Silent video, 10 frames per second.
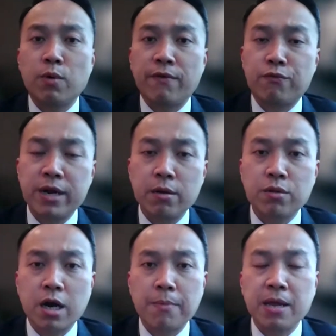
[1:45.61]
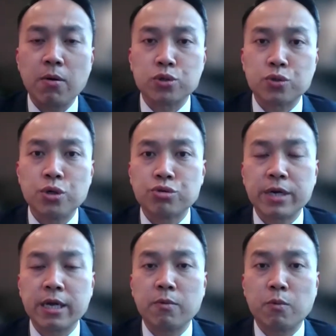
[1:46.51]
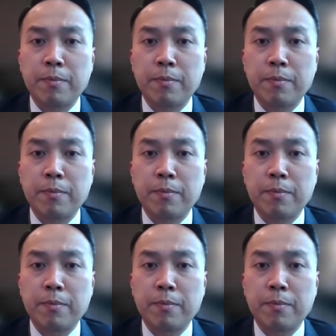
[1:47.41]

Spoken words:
with radiotherapy or surgery,